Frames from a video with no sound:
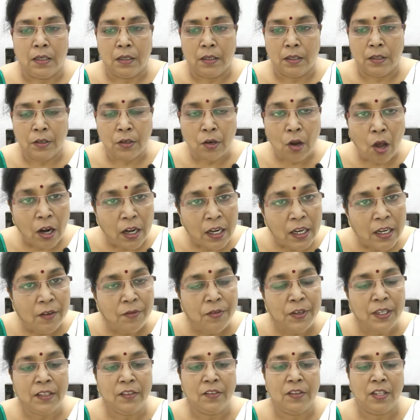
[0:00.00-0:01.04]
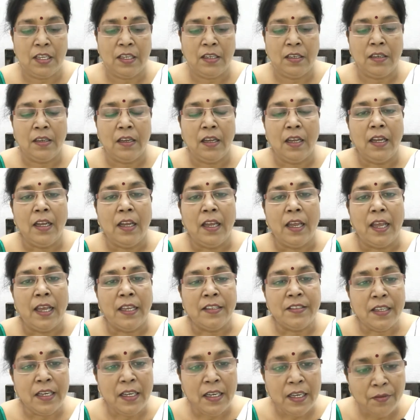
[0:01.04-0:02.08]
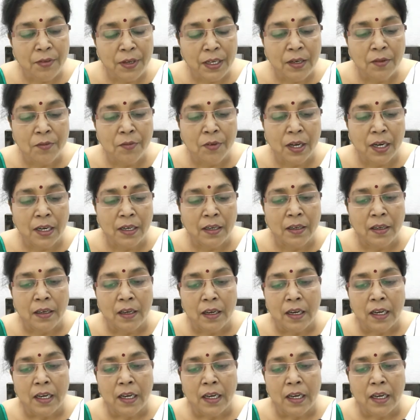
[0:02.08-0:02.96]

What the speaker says: non-living thing as a living one,